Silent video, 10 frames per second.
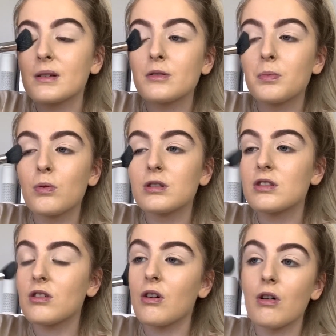I was bored to
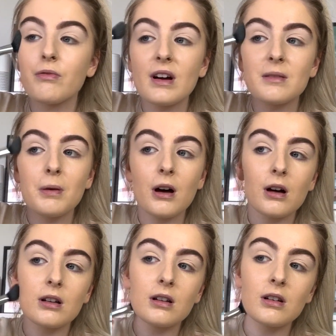start off with, but
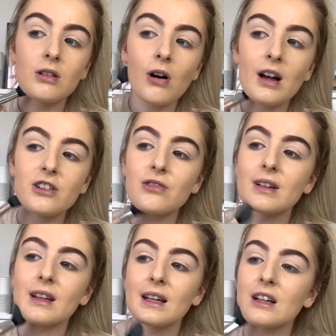no, I just
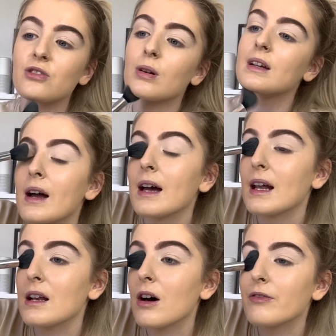really enjoy it. And I
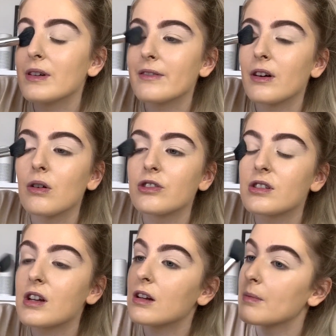love whenever it all just
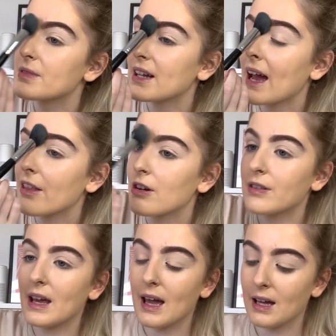comes together at the
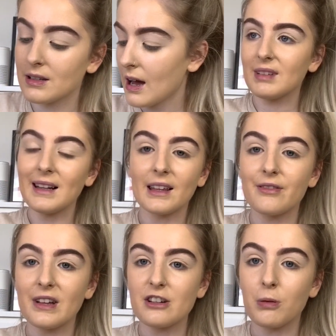end, like the
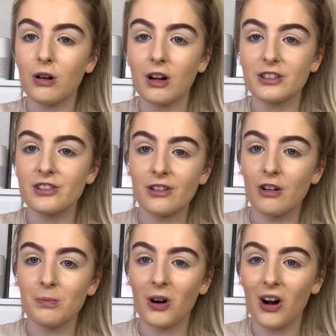finished product, and you're all
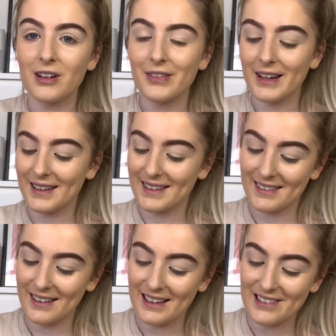proud of it. And
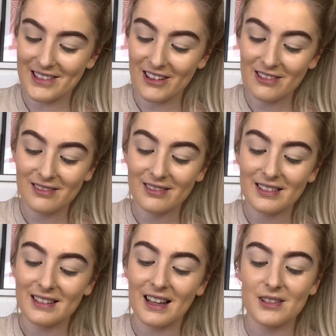I don't know,
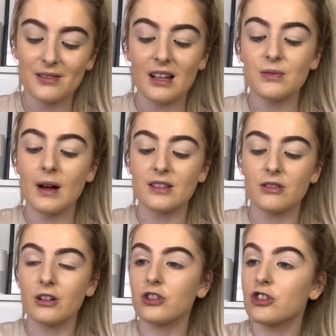that's why I
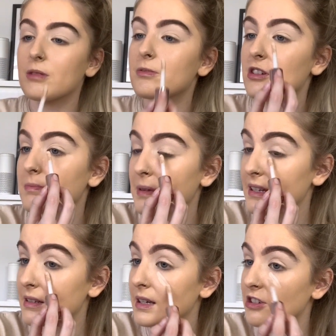started YouTube,
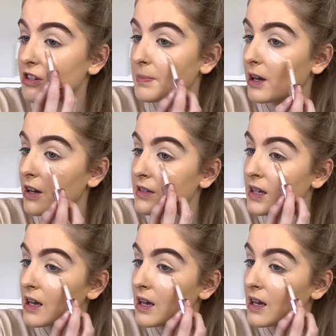basically just because